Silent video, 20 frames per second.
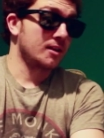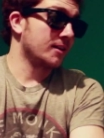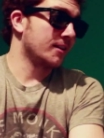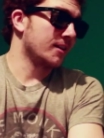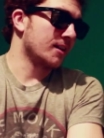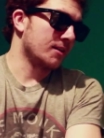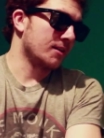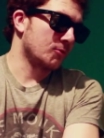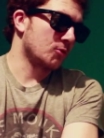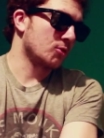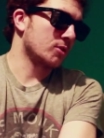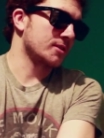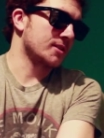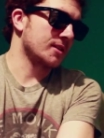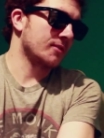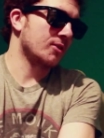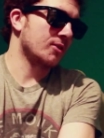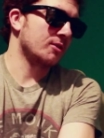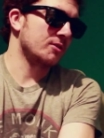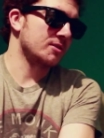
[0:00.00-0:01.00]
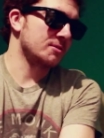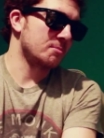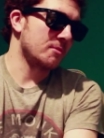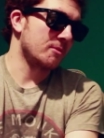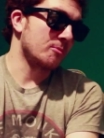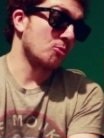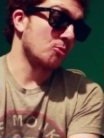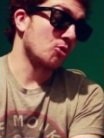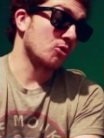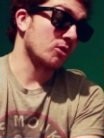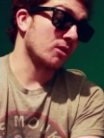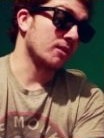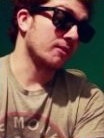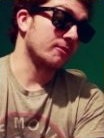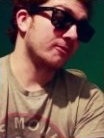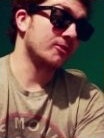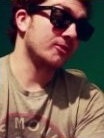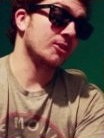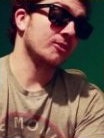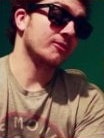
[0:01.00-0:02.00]
Now, of course, I've always been more
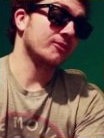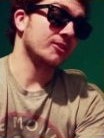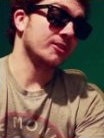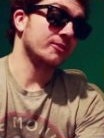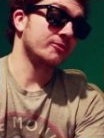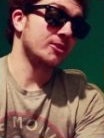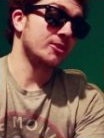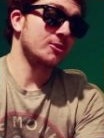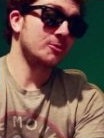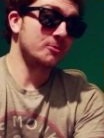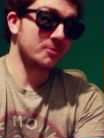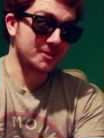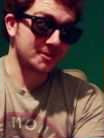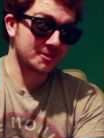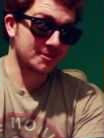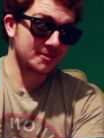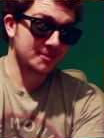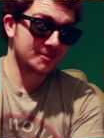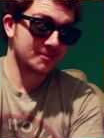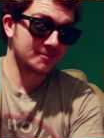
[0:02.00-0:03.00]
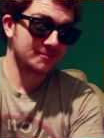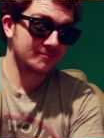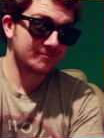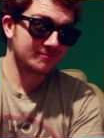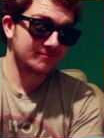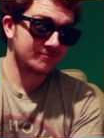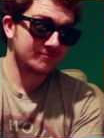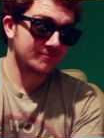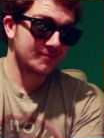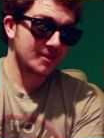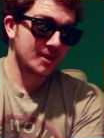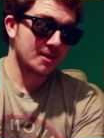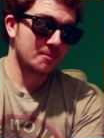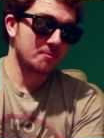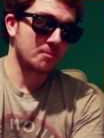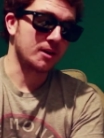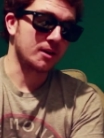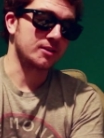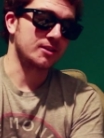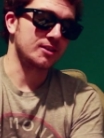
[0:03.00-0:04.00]
fearful of humans.
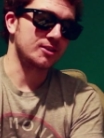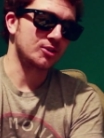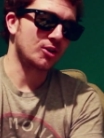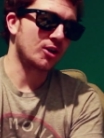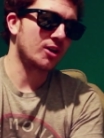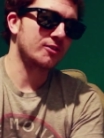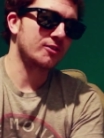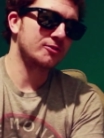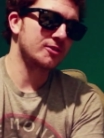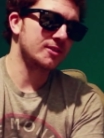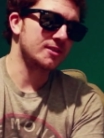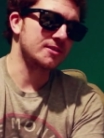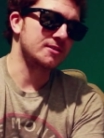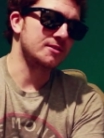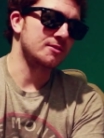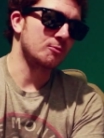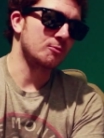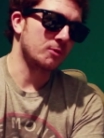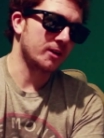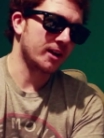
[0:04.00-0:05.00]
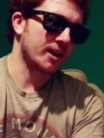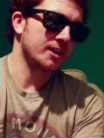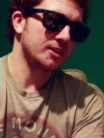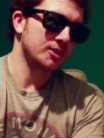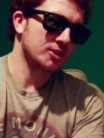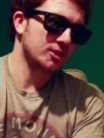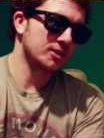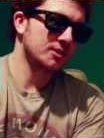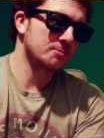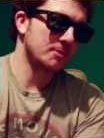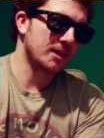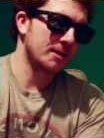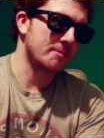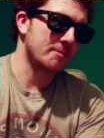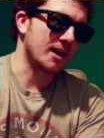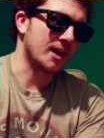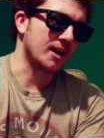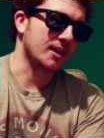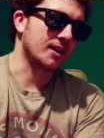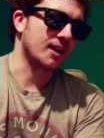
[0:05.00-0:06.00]
But the dolphins, when I turned my
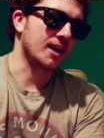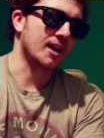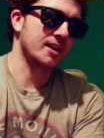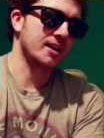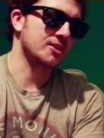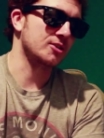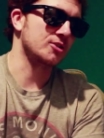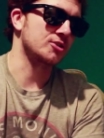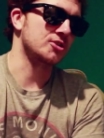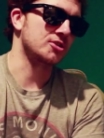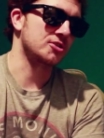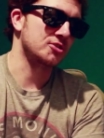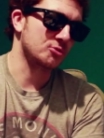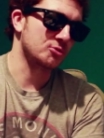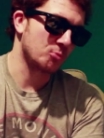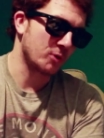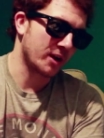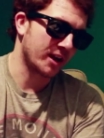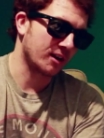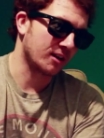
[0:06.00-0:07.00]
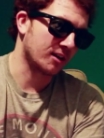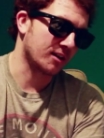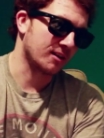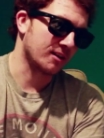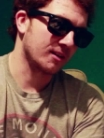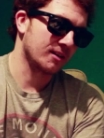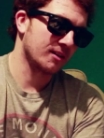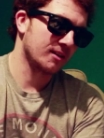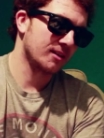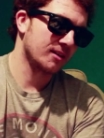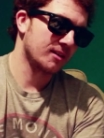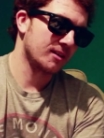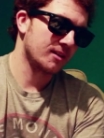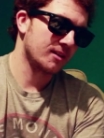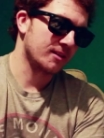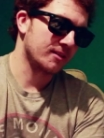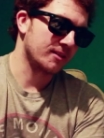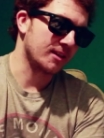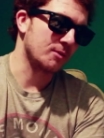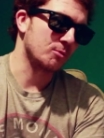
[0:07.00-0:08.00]
back, I could swear
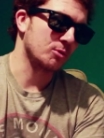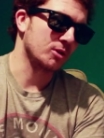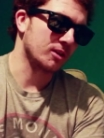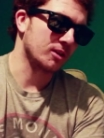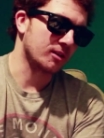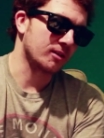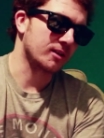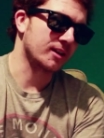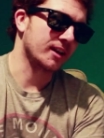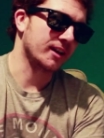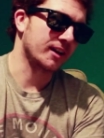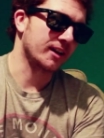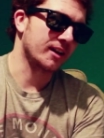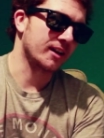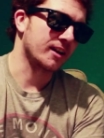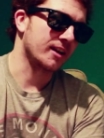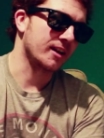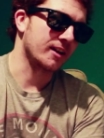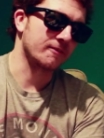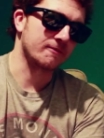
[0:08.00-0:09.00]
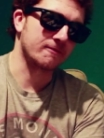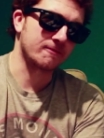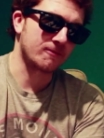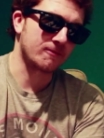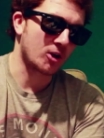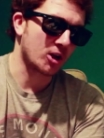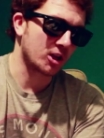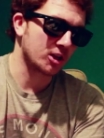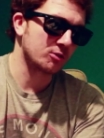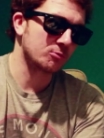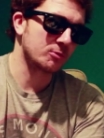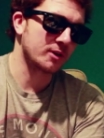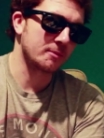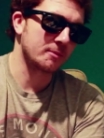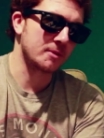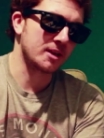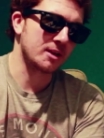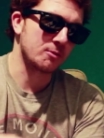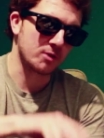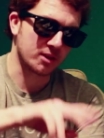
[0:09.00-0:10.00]
they were looking and following
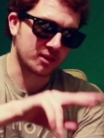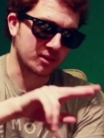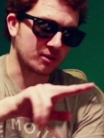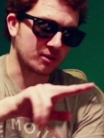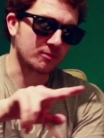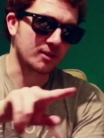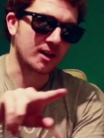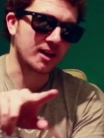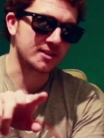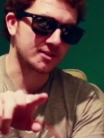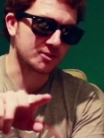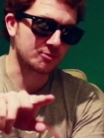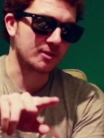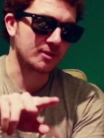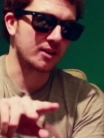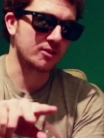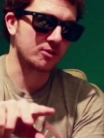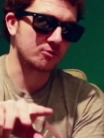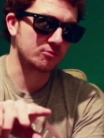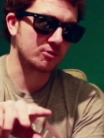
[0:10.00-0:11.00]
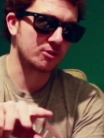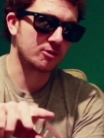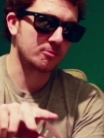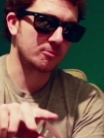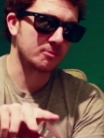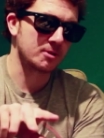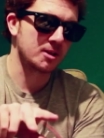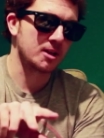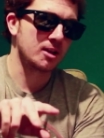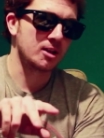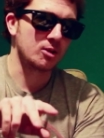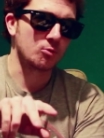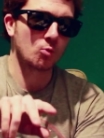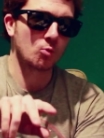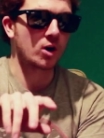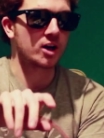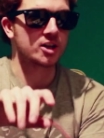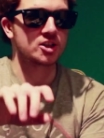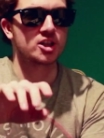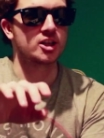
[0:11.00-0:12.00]
me with their eyes around the room,
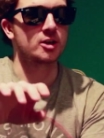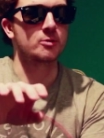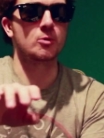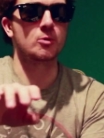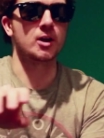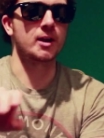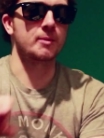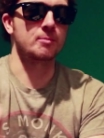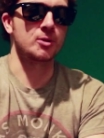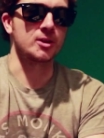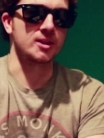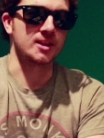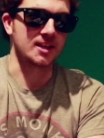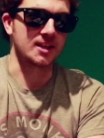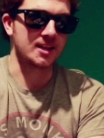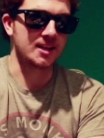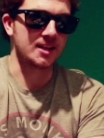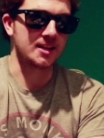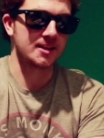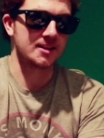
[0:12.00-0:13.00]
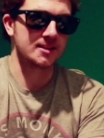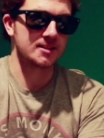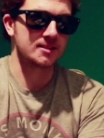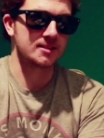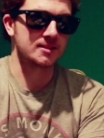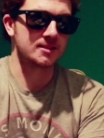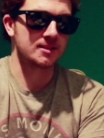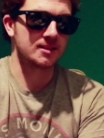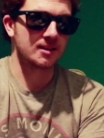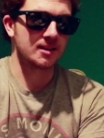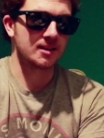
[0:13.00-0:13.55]
watching where I put the keys,